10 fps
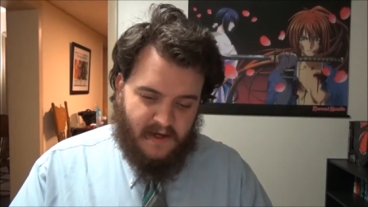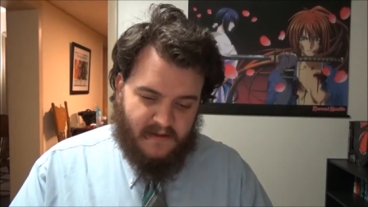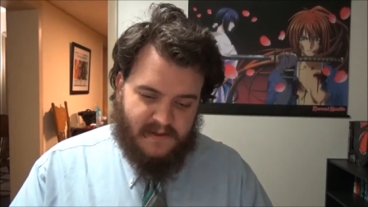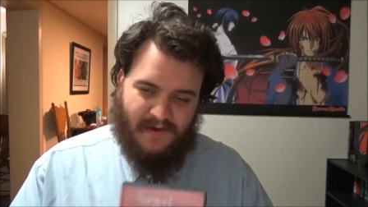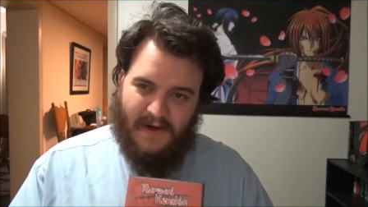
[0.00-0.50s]

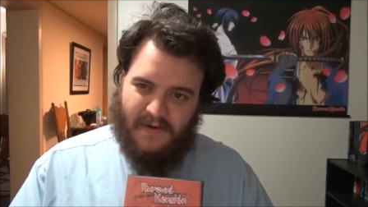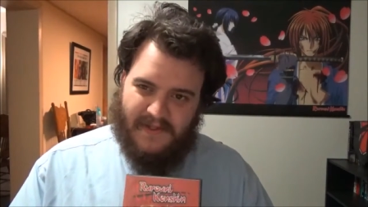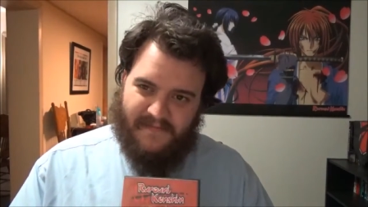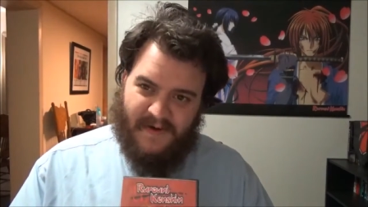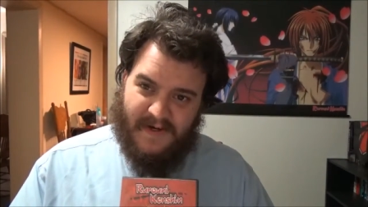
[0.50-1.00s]
So it holds
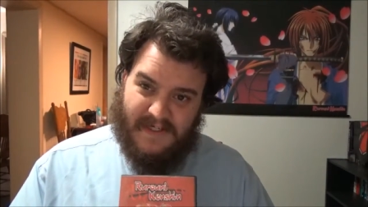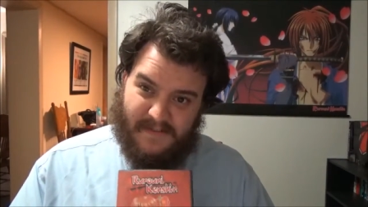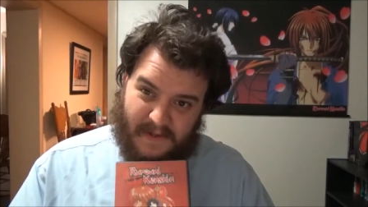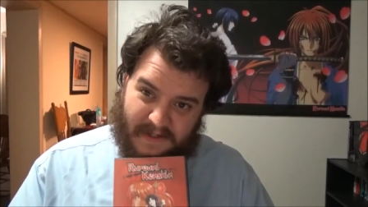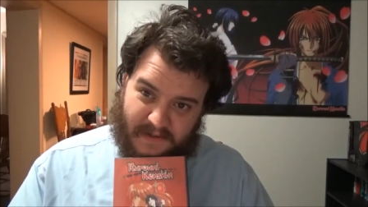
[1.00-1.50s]
a very
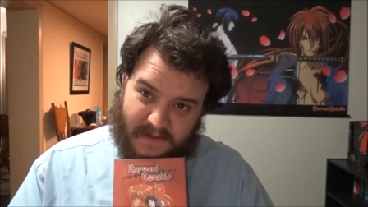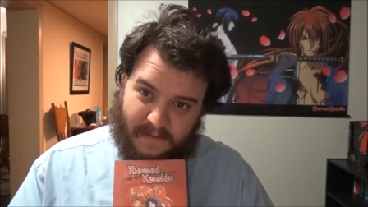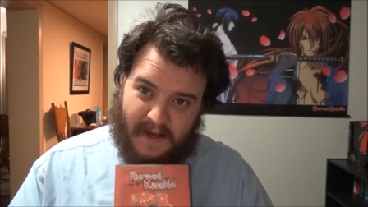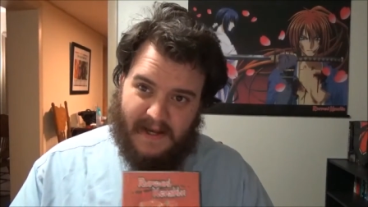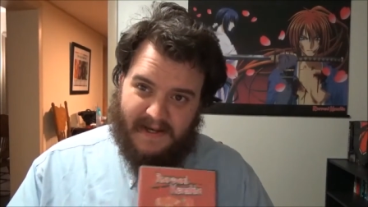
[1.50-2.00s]
special
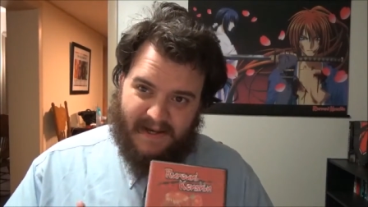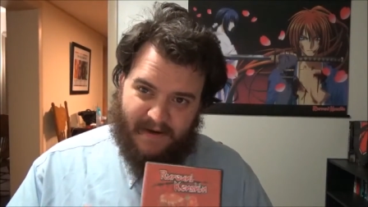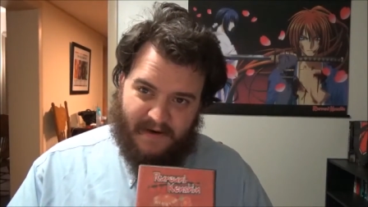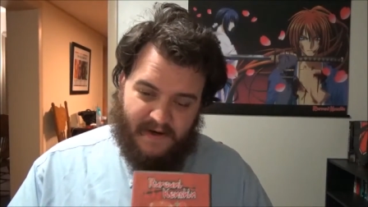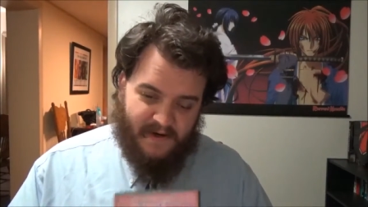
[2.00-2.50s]
spot
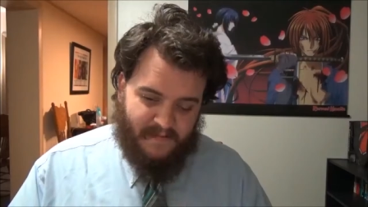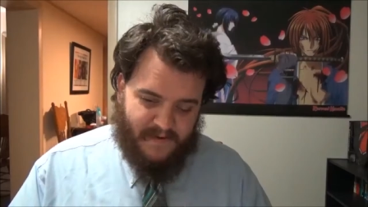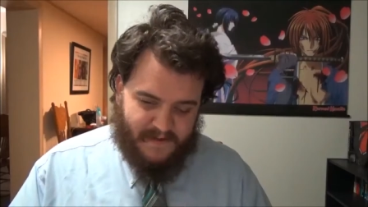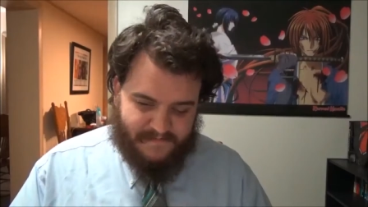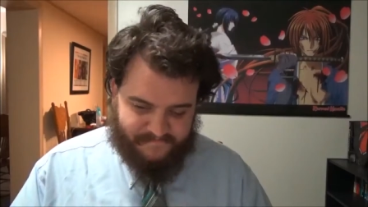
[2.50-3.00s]
near and dear to
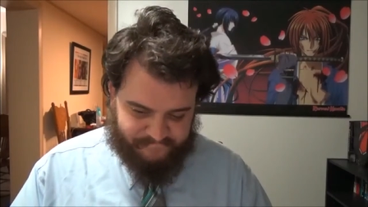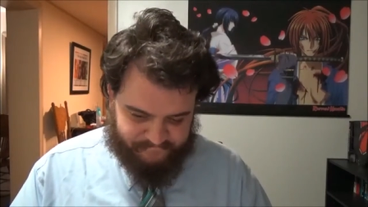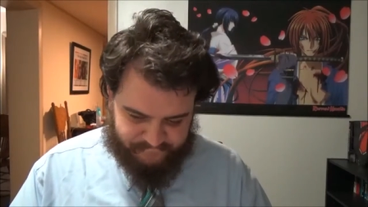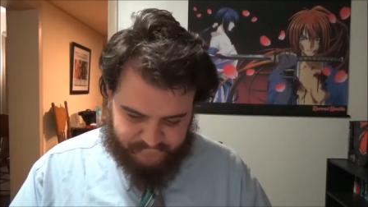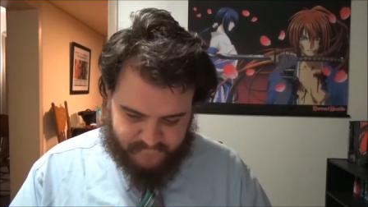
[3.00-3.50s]
me.
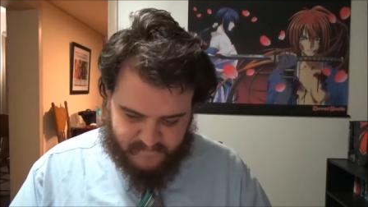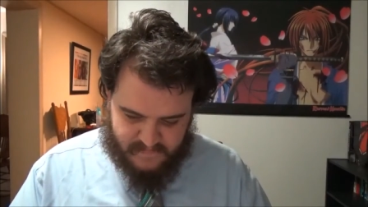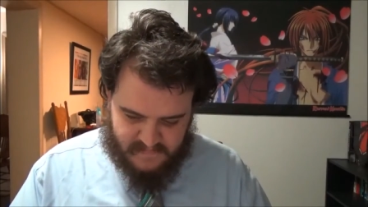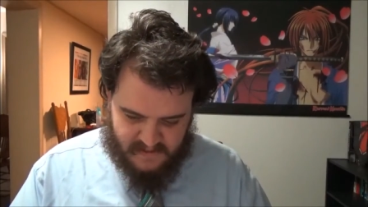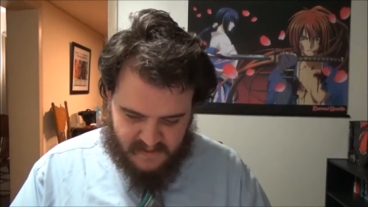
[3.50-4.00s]

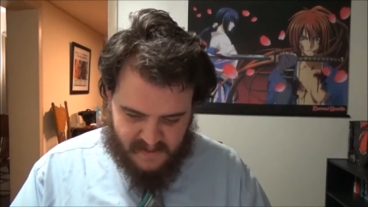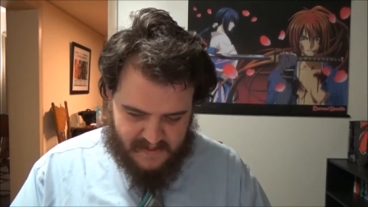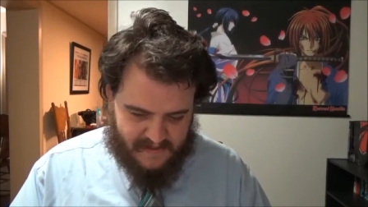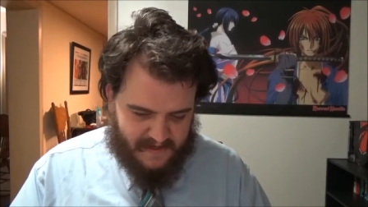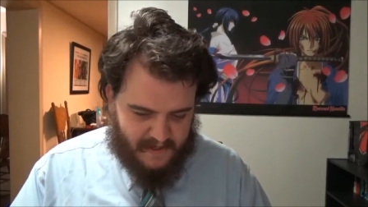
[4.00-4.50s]

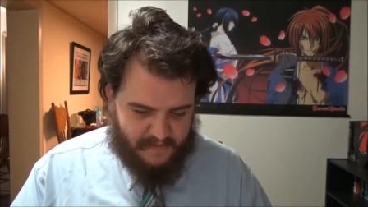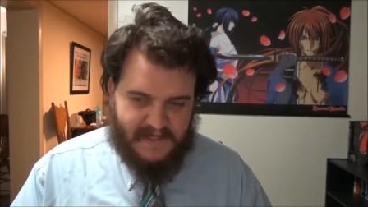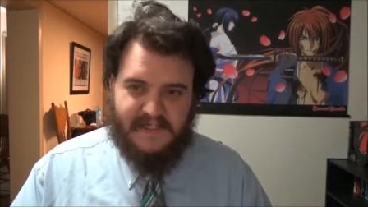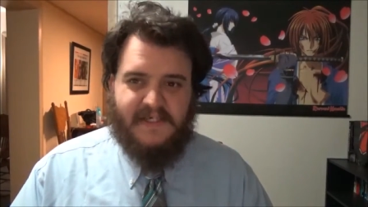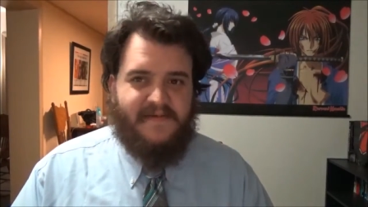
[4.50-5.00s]
The
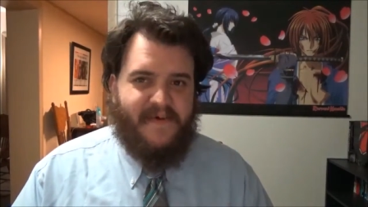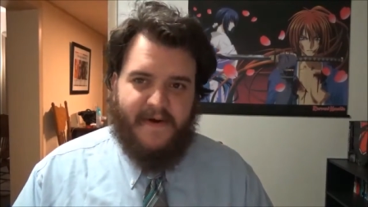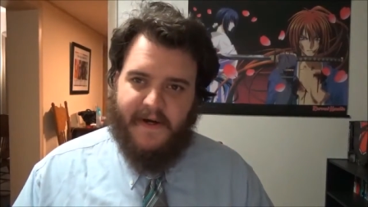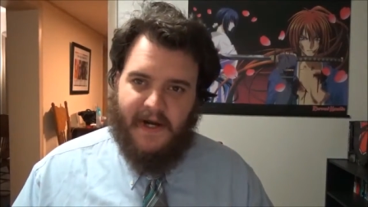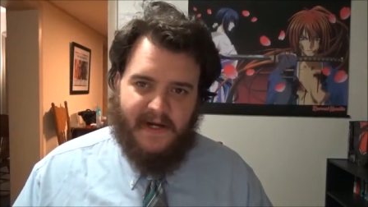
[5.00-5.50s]
animation's
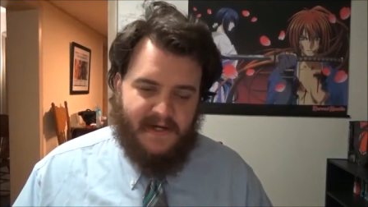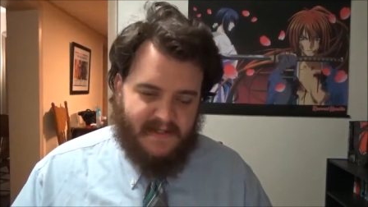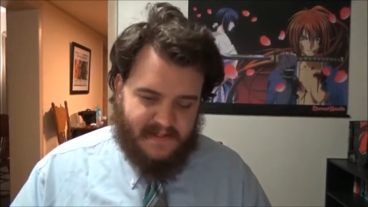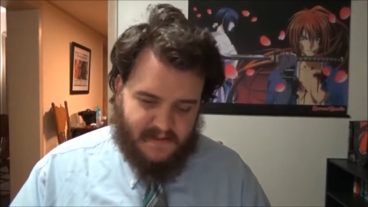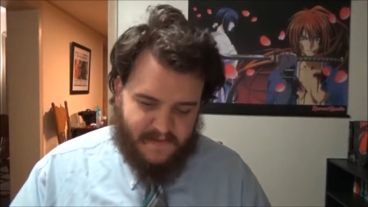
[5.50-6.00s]
very
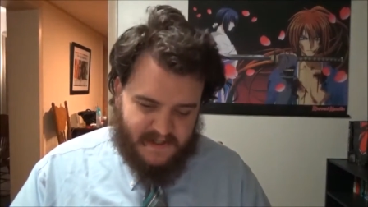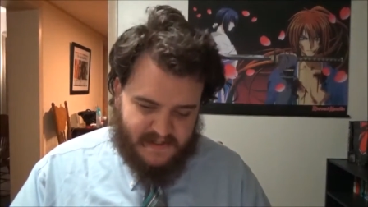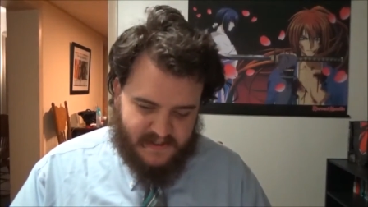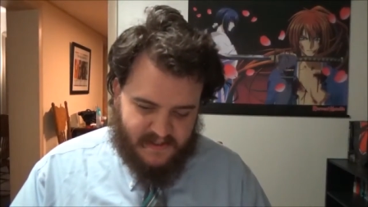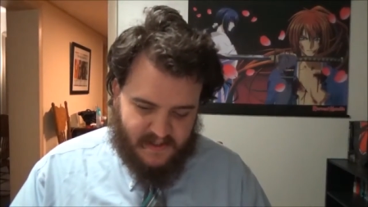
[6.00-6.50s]
90s
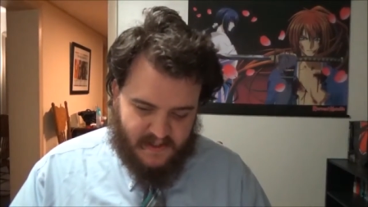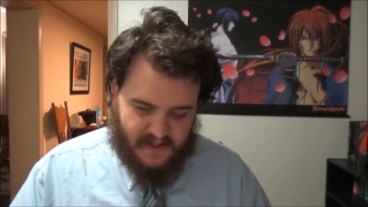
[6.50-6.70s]
animation.